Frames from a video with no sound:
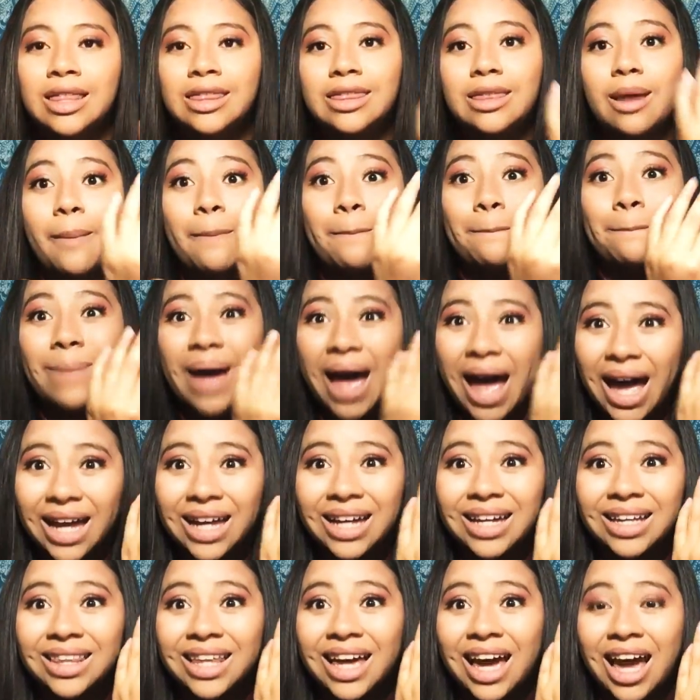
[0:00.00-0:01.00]
the
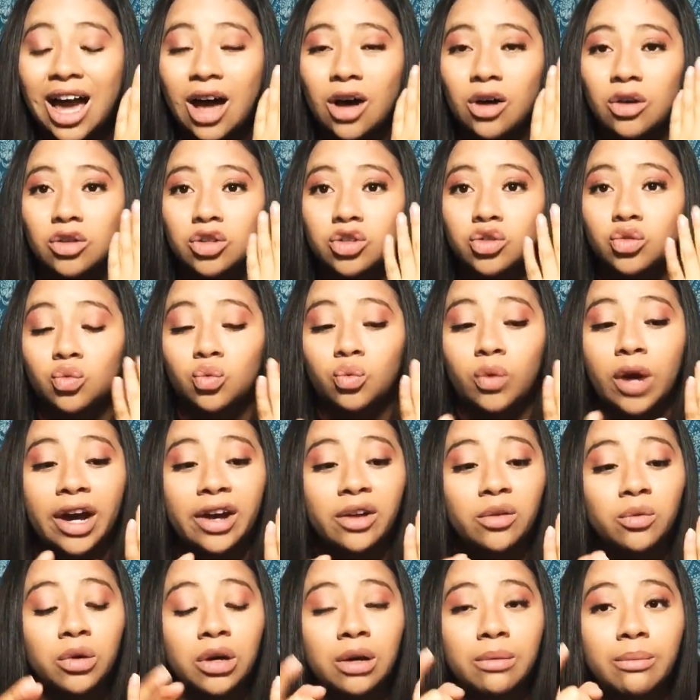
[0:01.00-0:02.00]
back of the house,
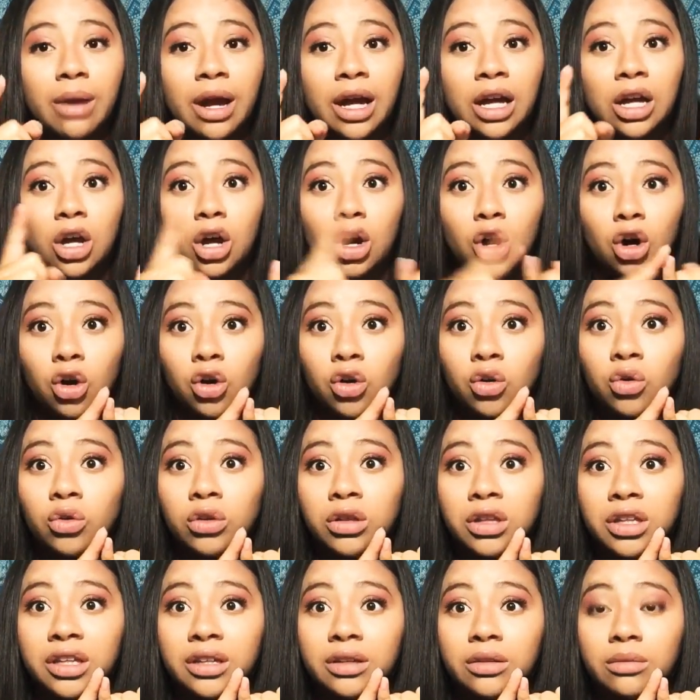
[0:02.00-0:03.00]
right where my uncle
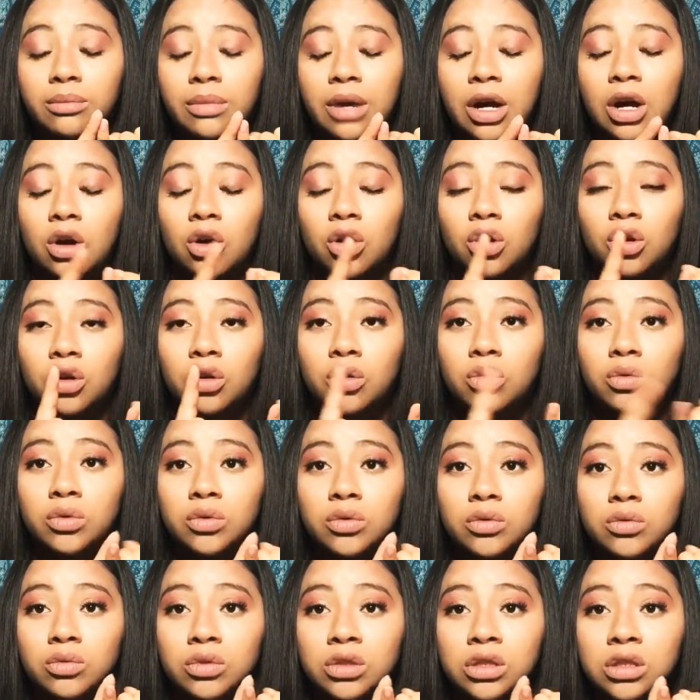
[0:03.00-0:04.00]
lived, my
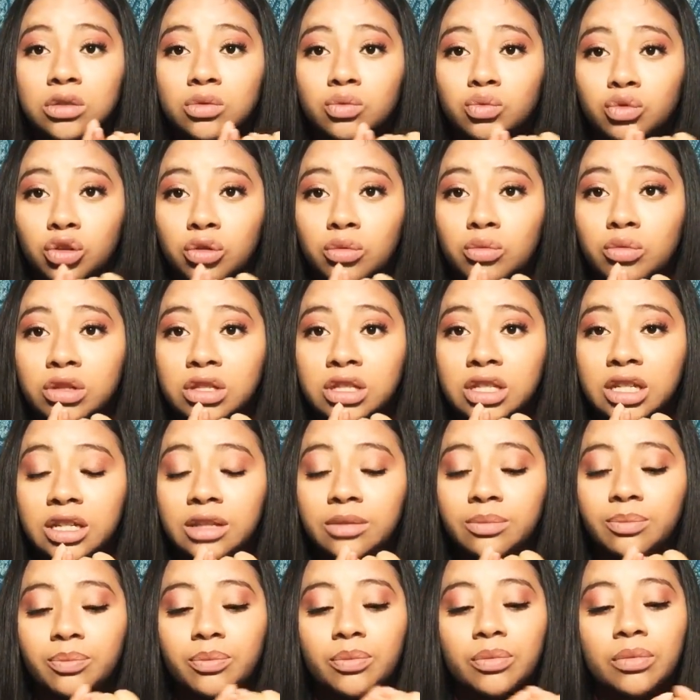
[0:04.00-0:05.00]
uncle's room was
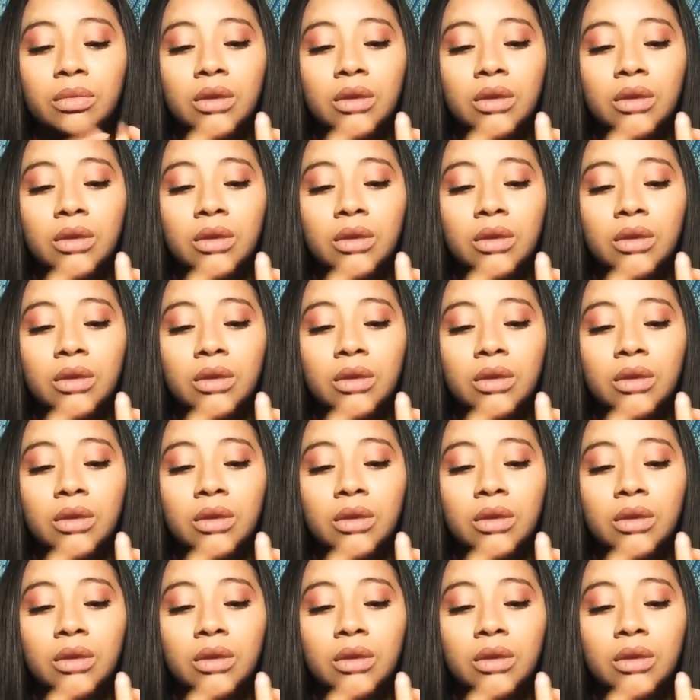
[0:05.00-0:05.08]
in,